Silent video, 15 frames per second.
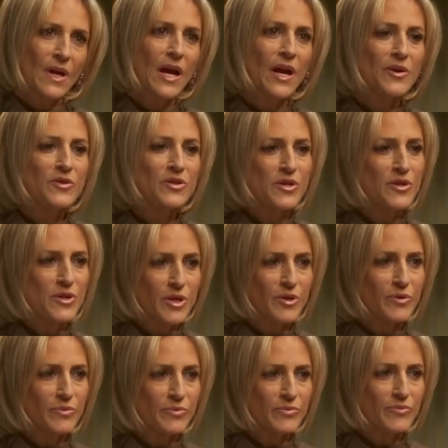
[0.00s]
How do
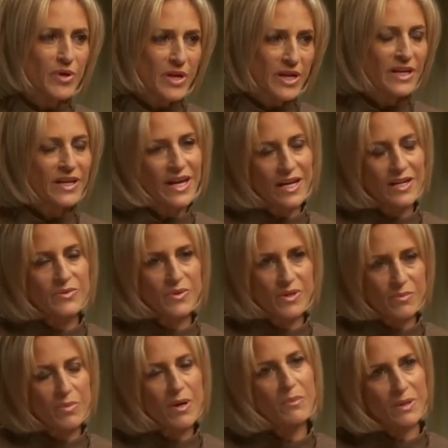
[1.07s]
you reconnect with
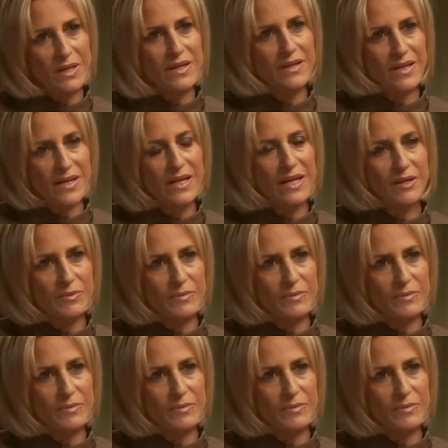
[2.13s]
the public then